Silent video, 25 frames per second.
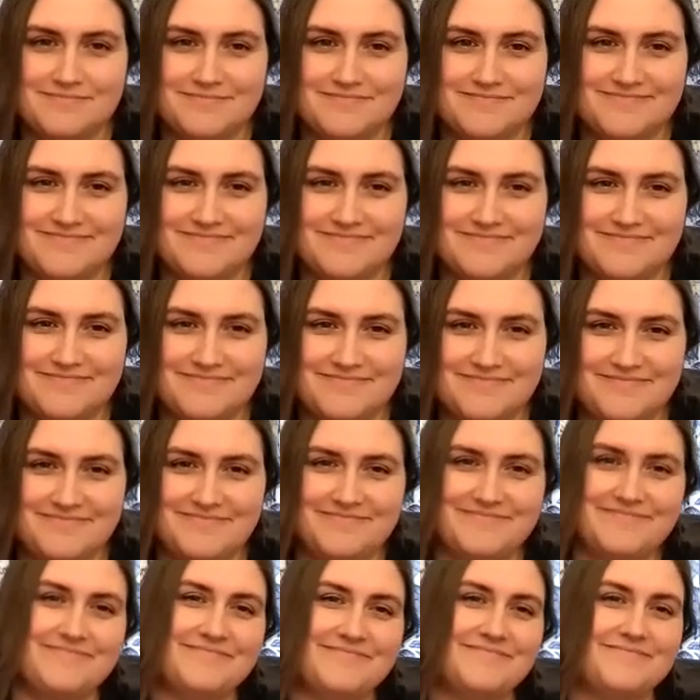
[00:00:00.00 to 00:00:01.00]

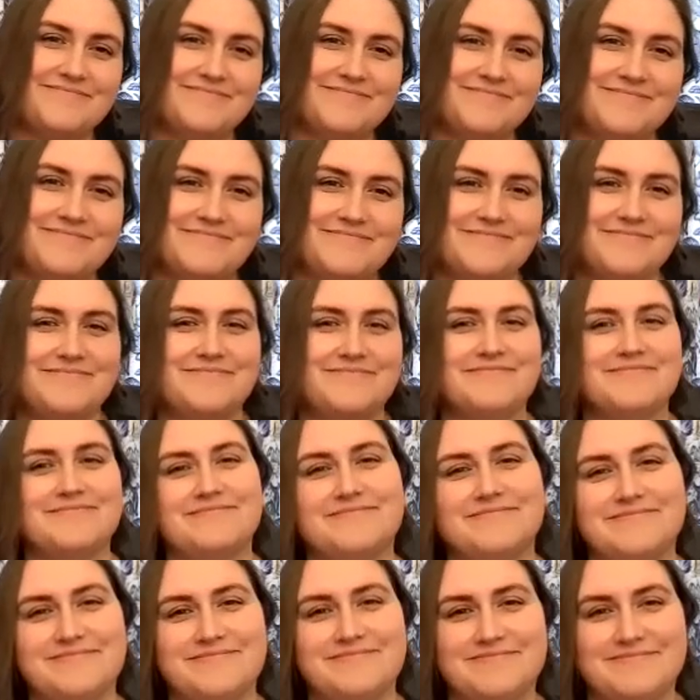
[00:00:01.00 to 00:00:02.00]

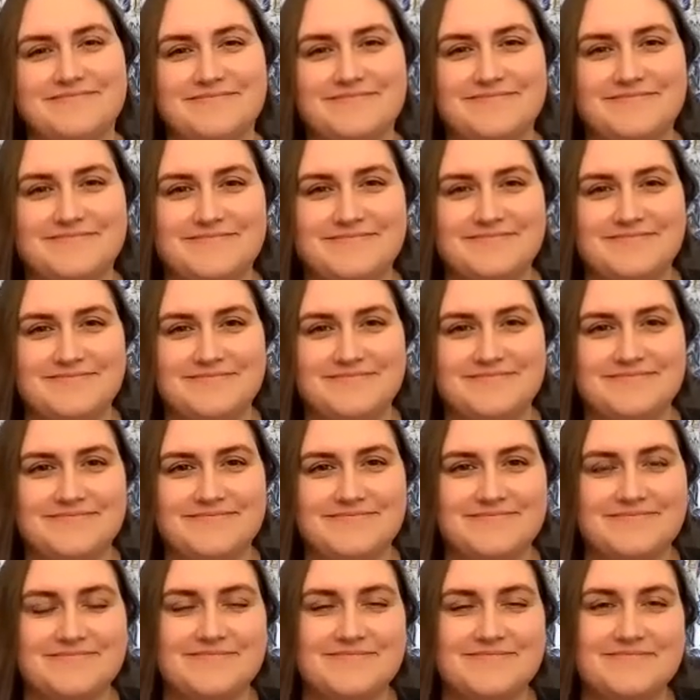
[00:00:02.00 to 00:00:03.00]

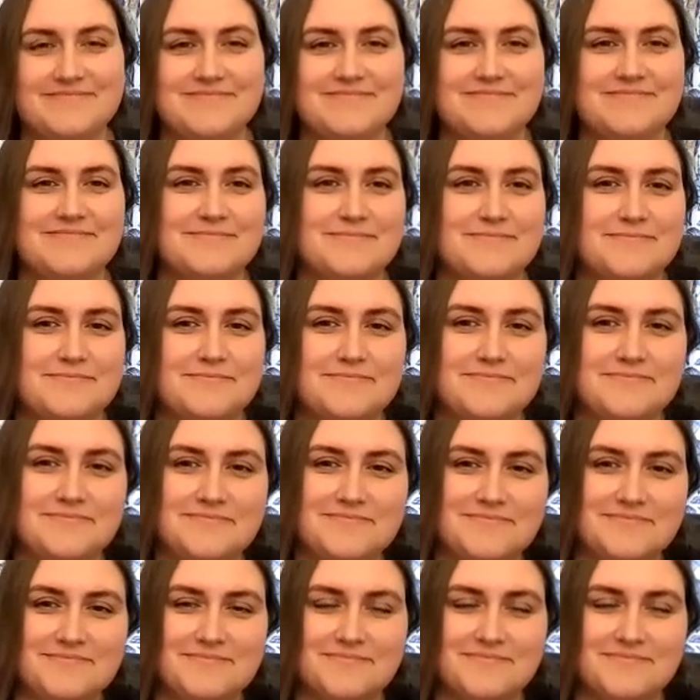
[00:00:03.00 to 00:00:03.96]
The person shown says nothing.